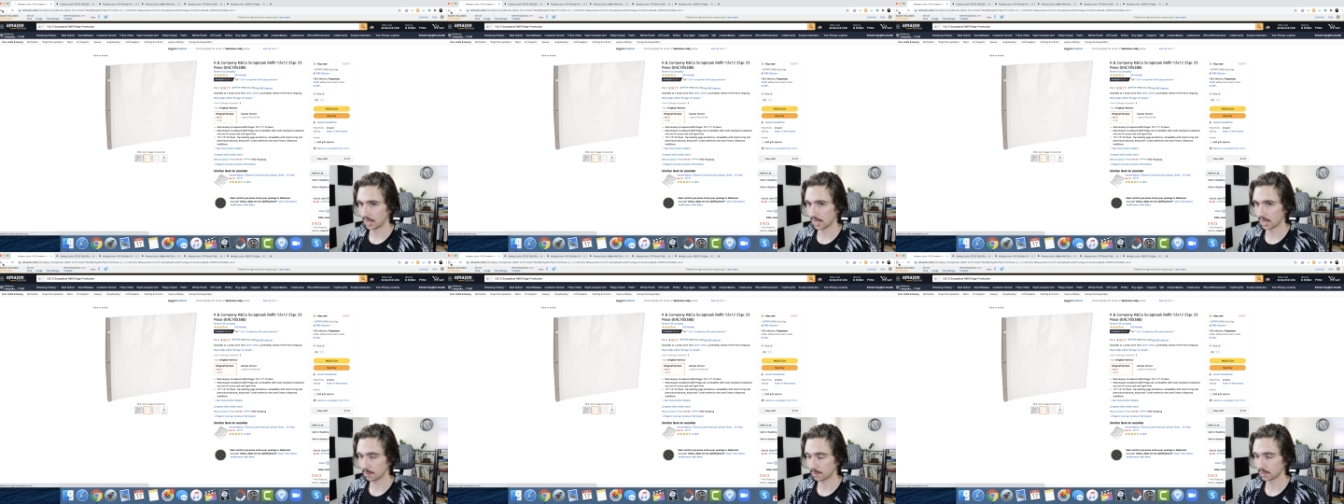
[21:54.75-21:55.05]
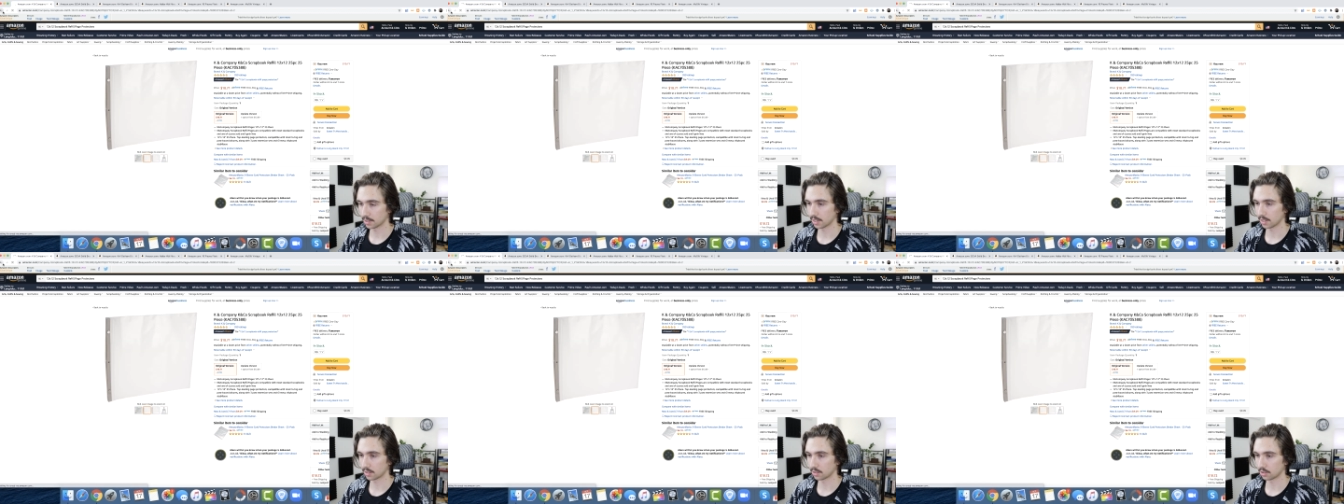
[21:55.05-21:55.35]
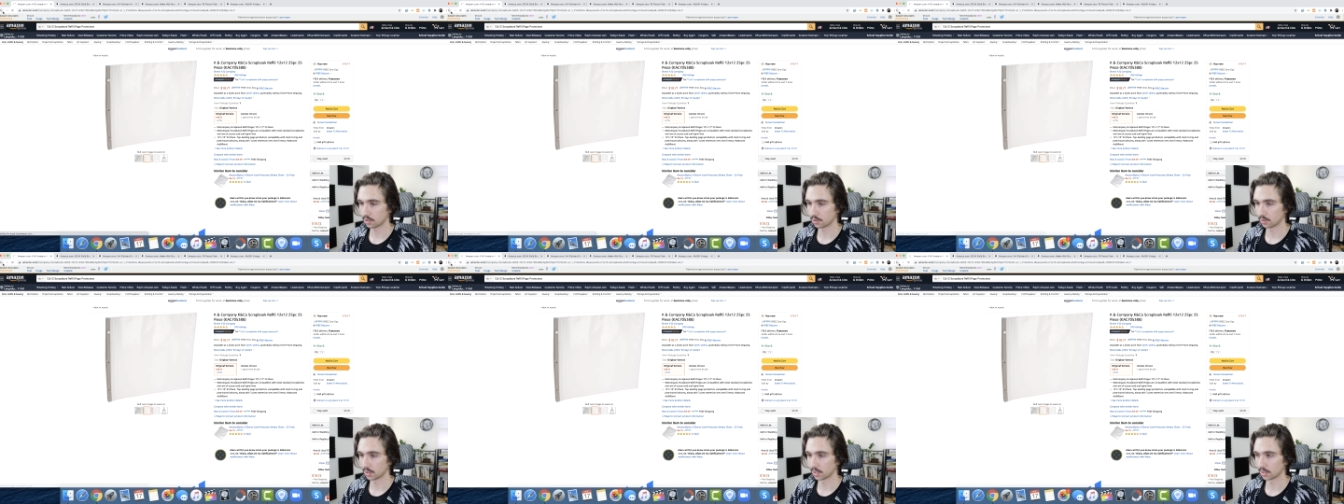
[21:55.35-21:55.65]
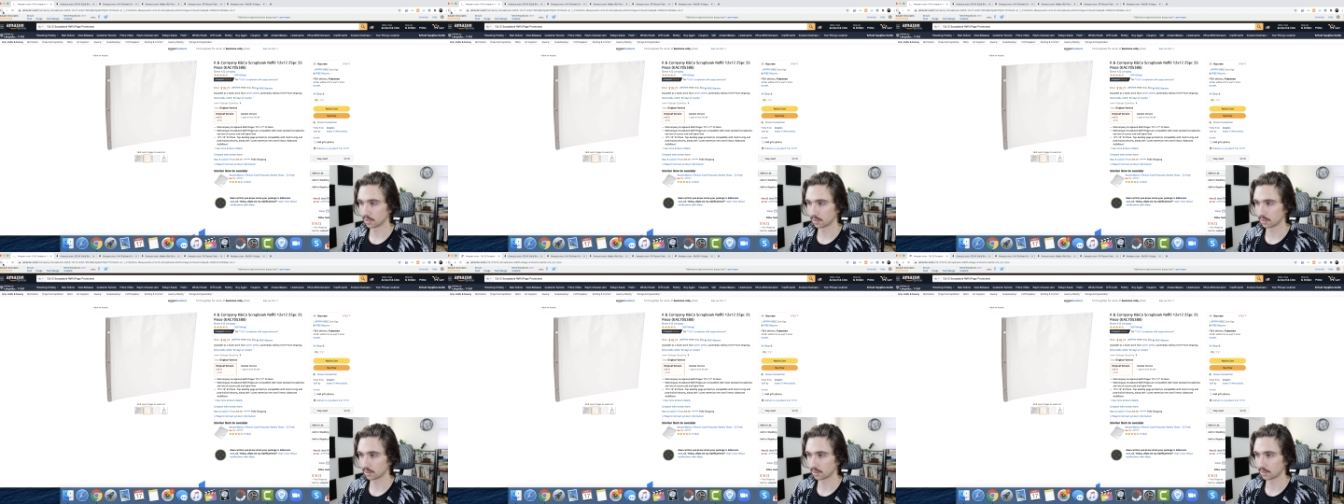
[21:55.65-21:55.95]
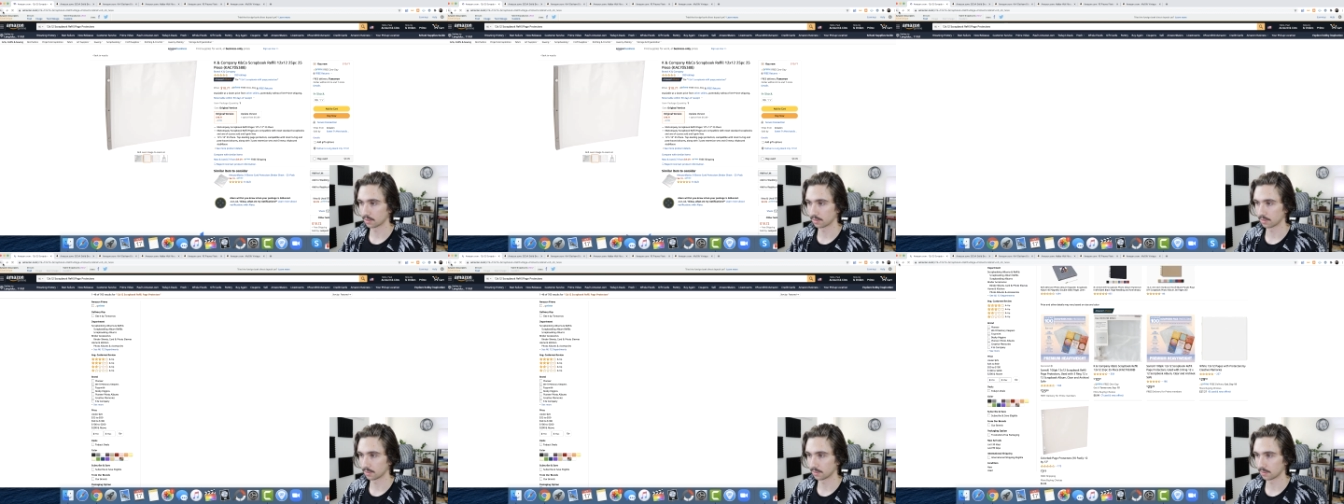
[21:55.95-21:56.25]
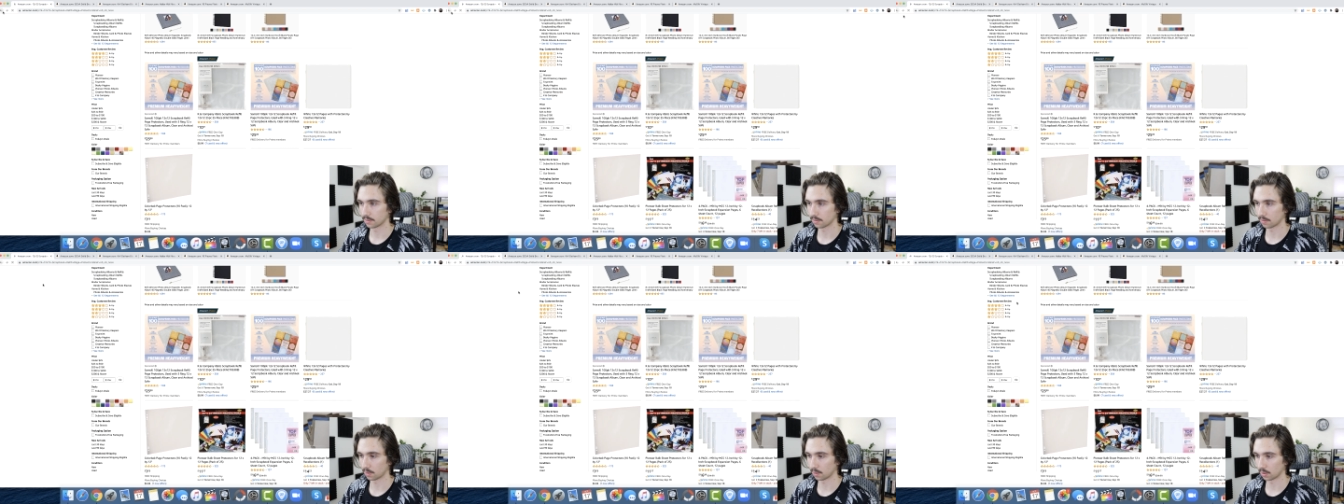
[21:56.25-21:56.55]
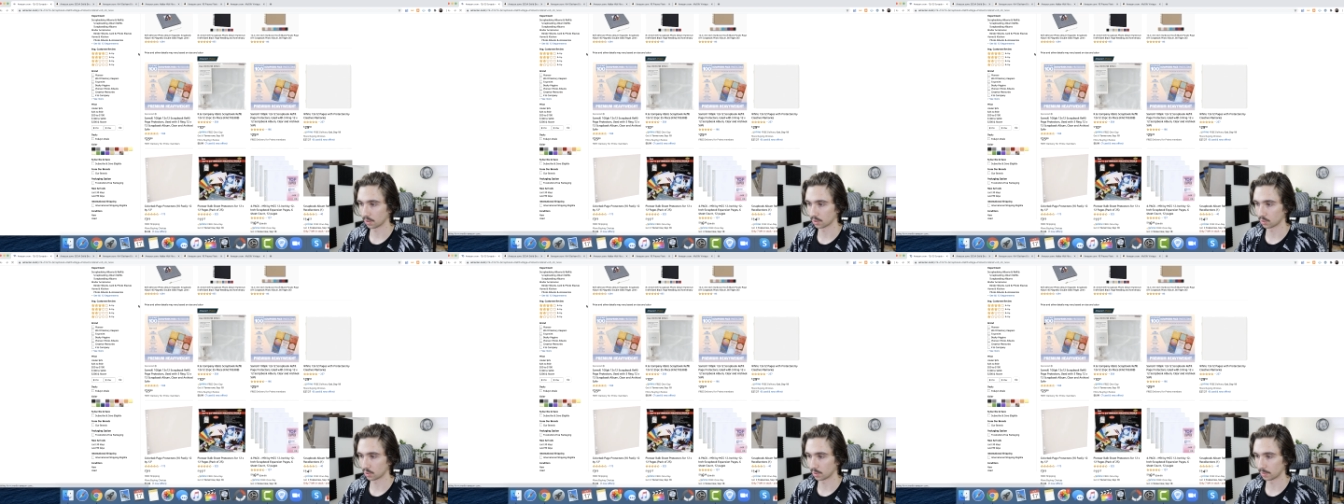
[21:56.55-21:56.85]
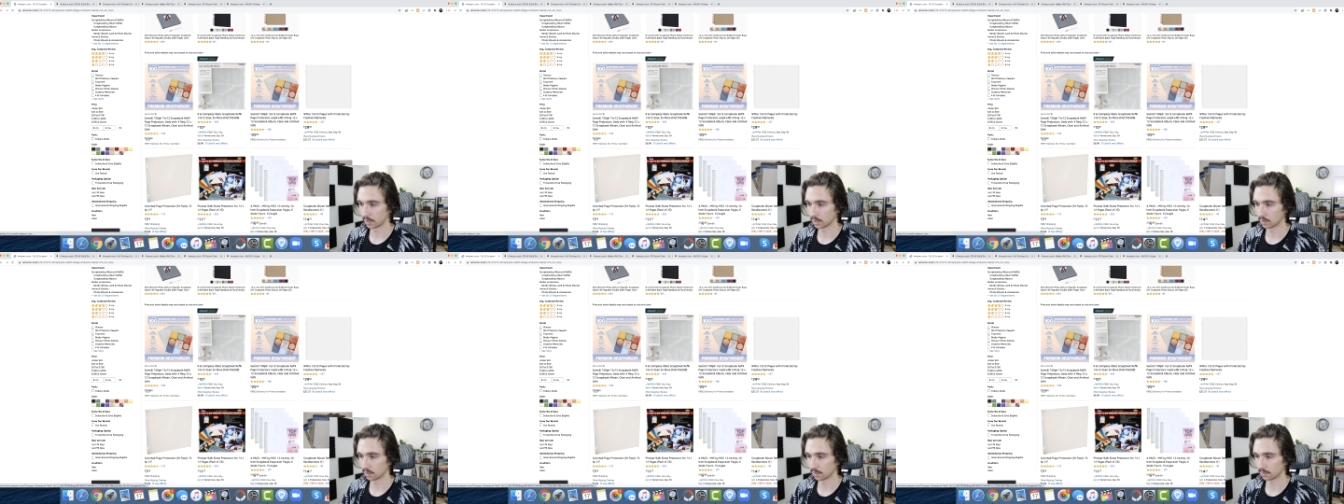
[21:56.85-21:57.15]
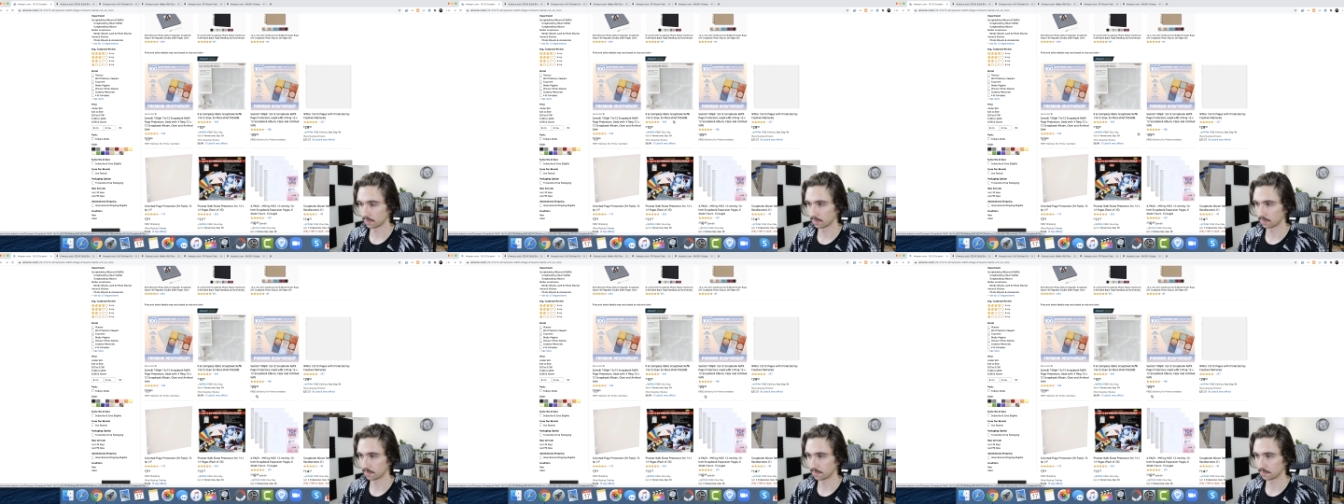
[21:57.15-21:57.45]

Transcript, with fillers: Amazon's choice for 12 by 12.